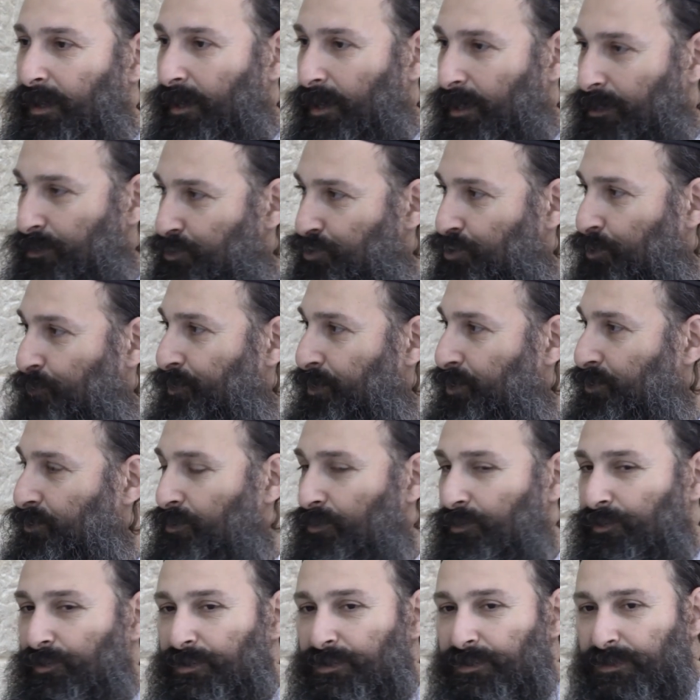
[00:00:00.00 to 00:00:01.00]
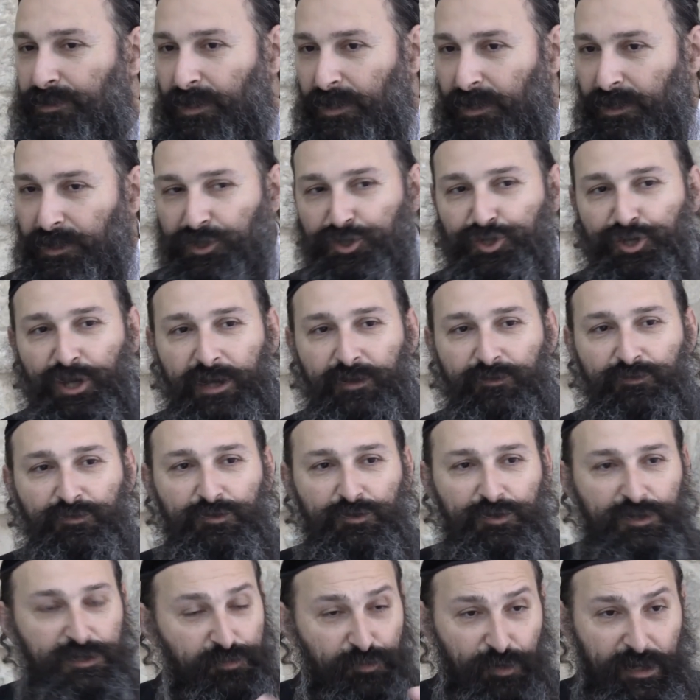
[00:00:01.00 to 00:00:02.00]
entrepreneurs,
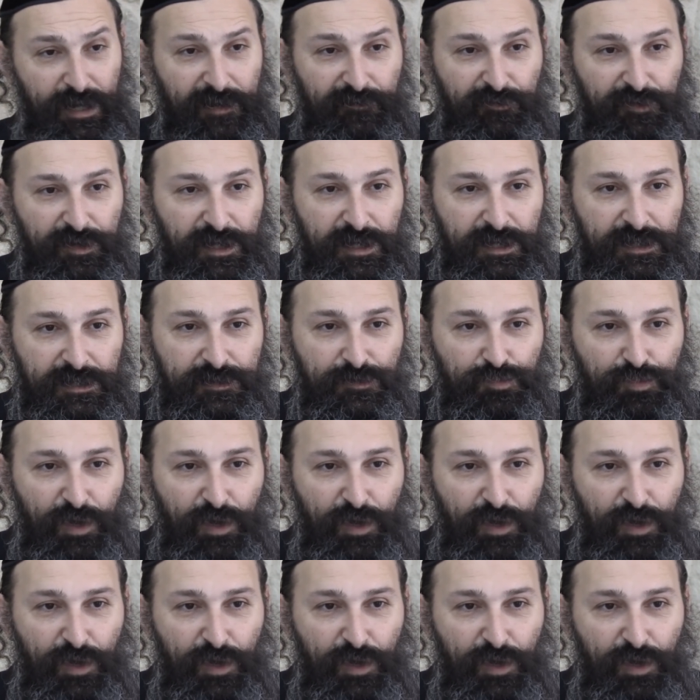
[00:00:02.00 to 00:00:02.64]
generals, whatever it is.